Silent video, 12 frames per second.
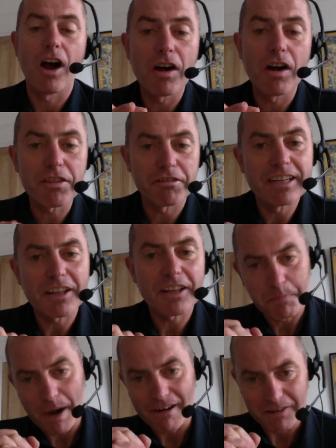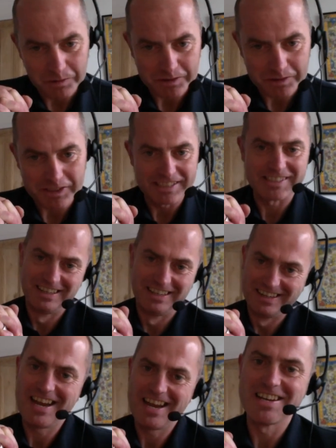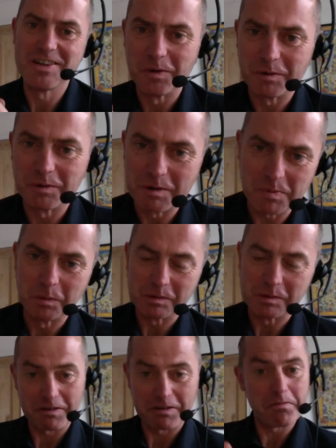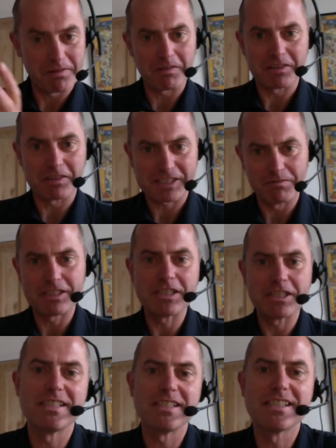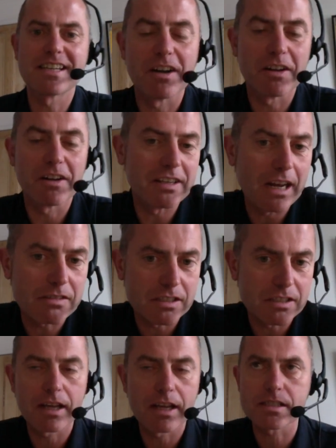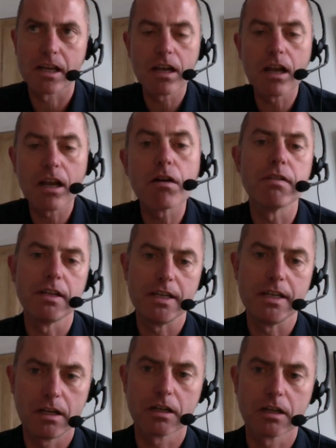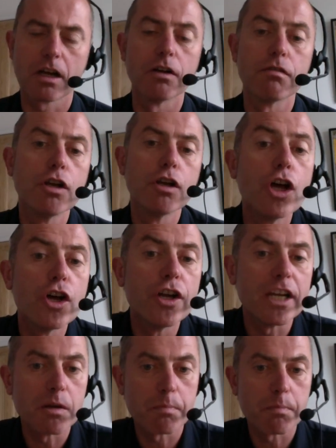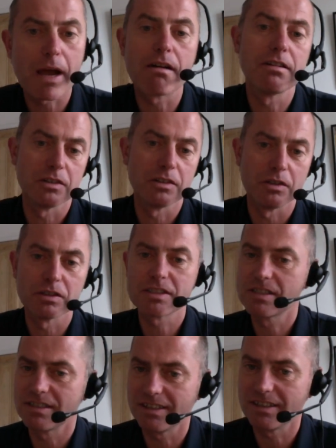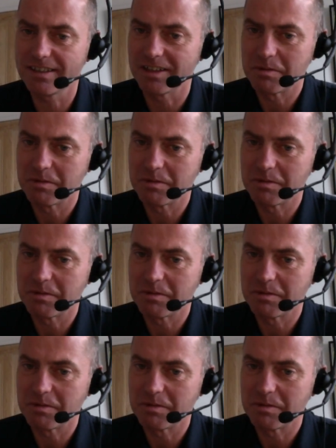are there any other paradoxes in your report? So you've got the 70-20-10. I think that's a lovely kind of learning paradox, isn't it?